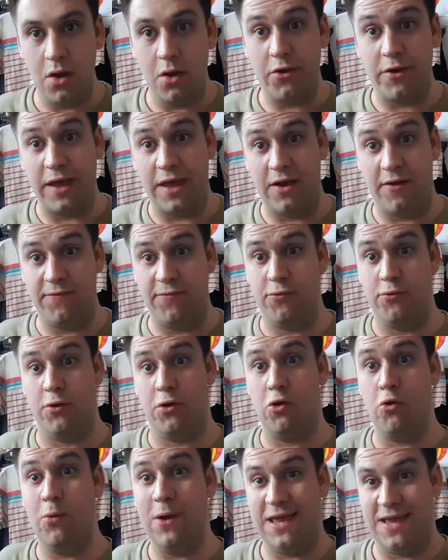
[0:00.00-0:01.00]
Okay, after a
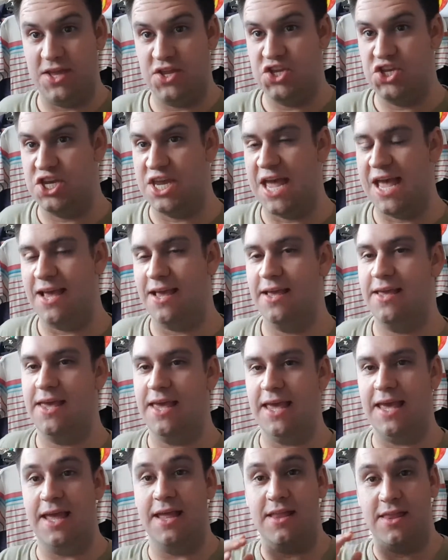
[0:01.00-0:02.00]
quick check,
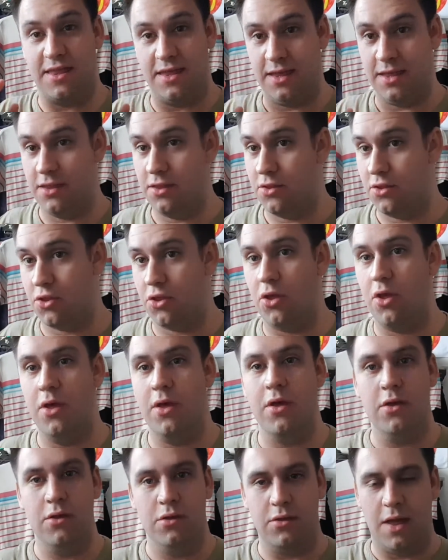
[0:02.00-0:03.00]
it is,
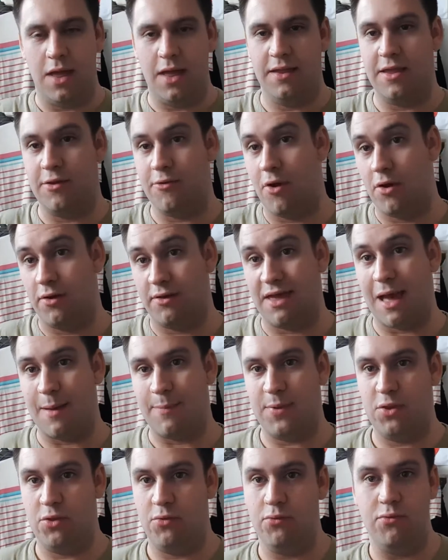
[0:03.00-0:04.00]
there are
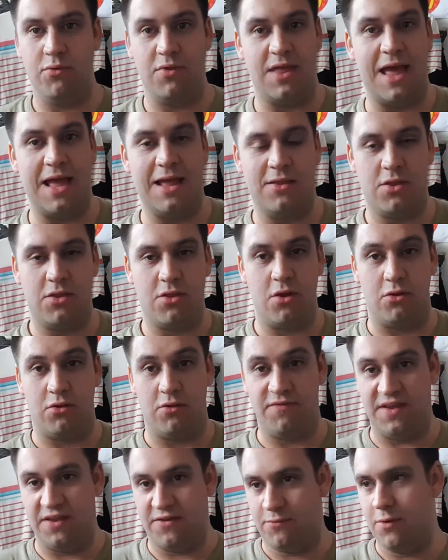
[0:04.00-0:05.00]
capitals at the start
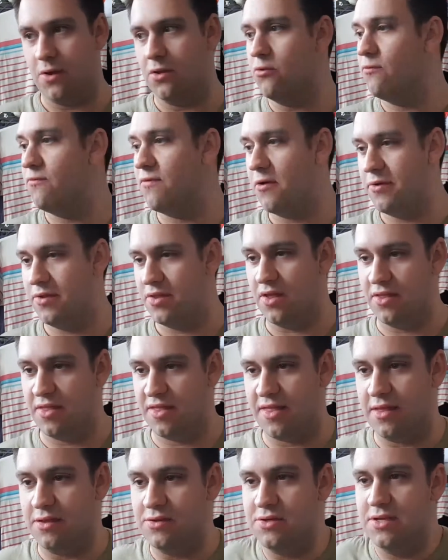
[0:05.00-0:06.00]
of each word, although it
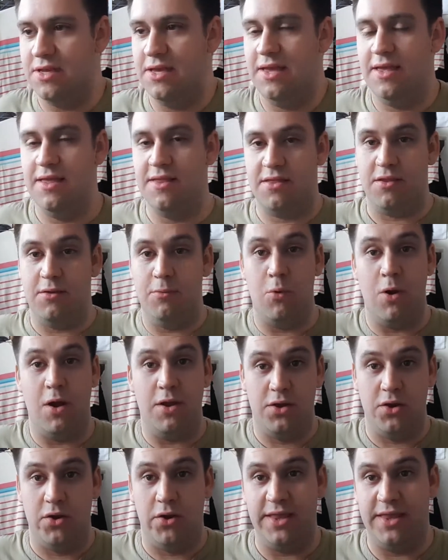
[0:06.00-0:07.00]
is the
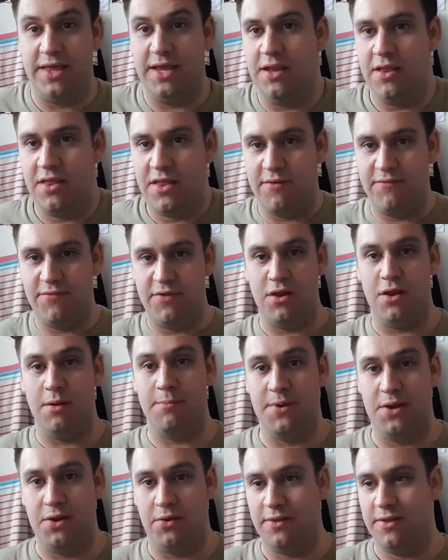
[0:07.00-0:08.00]
word 19 instead of the
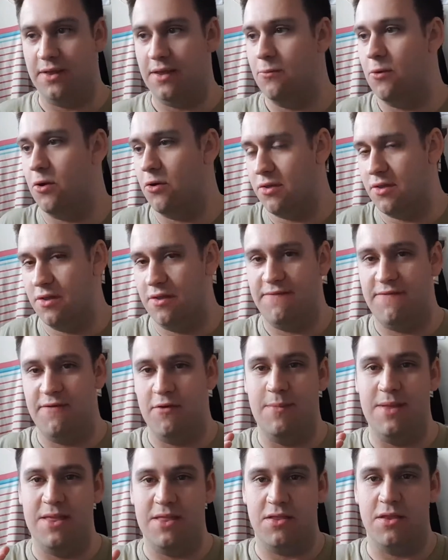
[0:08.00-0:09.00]
number 19, whilst in the
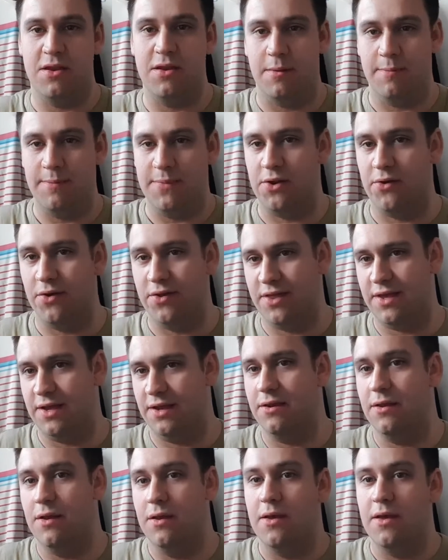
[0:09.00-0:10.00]
film it's the number
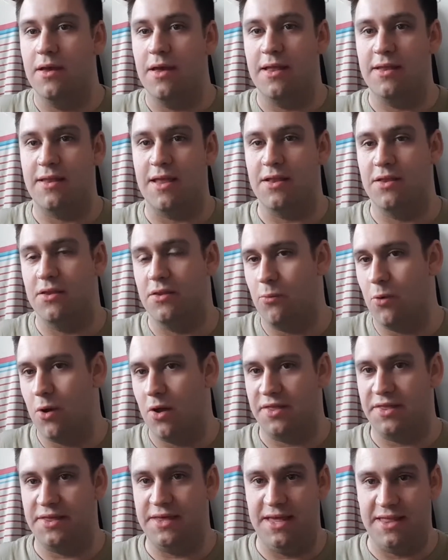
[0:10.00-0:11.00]
19, and then the
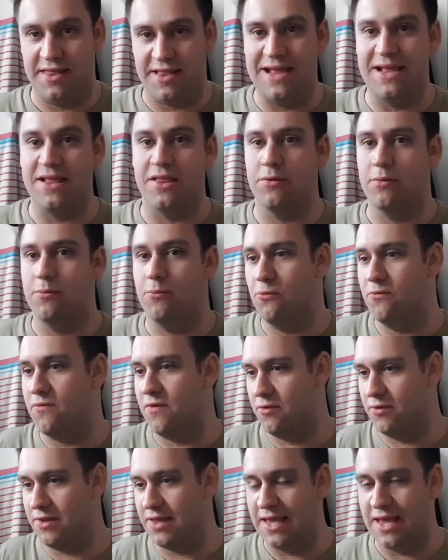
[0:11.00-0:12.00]
words years later,
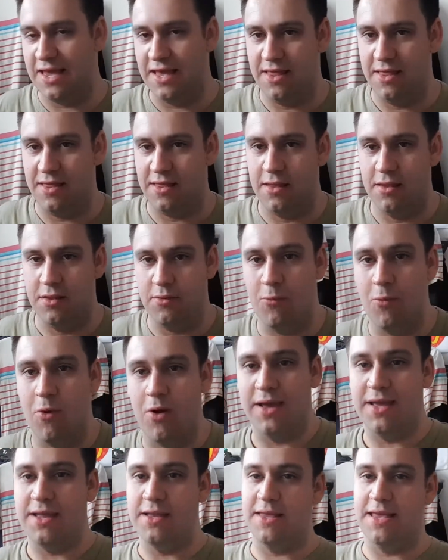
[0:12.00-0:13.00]
although the years, the
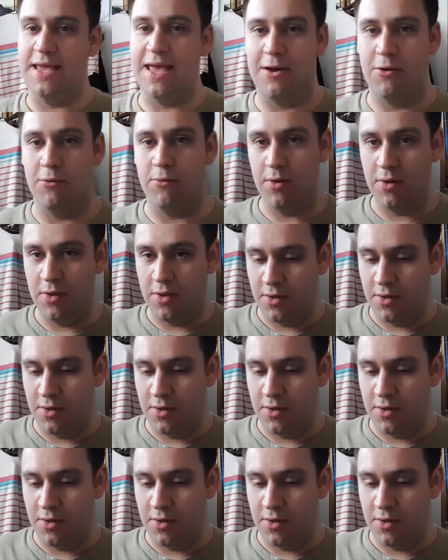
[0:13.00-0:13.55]
Y and the L,